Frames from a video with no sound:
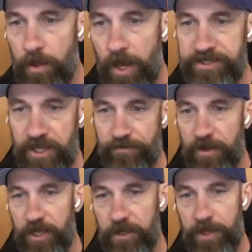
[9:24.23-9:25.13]
hey Jeff,
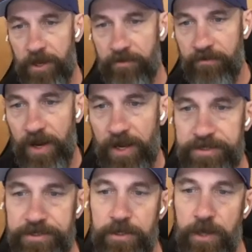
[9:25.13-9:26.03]
I need a bit of
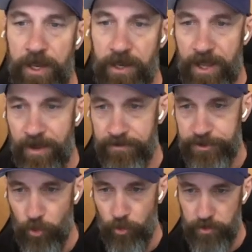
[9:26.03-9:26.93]
advice. I didn't have a
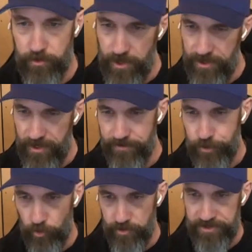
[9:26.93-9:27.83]
score
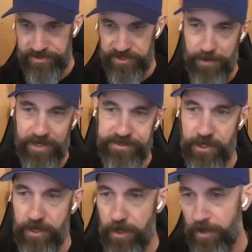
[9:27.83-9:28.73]
release this past
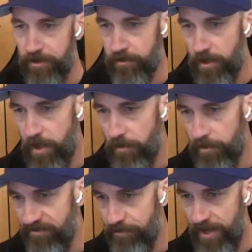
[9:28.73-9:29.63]
time. But
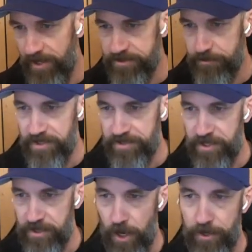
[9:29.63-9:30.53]
I've passed BEC
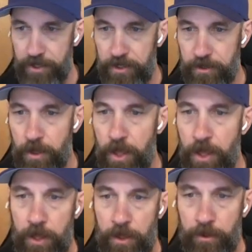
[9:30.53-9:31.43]
and auditing,
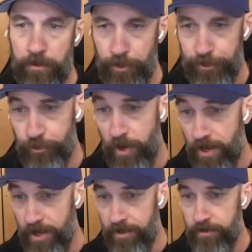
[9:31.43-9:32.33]
3rd
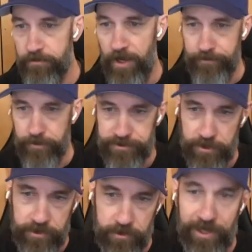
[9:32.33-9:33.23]
try after
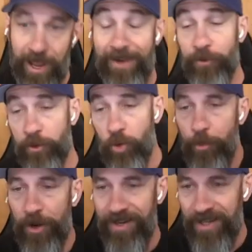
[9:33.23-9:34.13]

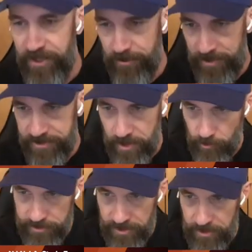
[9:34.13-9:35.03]
incorporating Ninja into my study
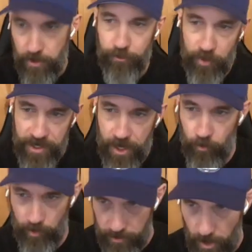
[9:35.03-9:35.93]
routine. 3 down,
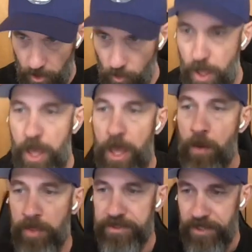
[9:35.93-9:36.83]
1 to go.
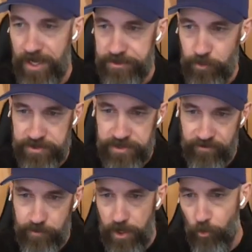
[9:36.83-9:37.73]
This last one has
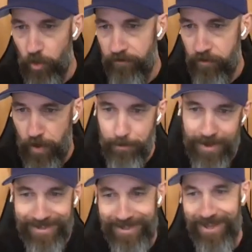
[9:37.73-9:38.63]
given me a run for my money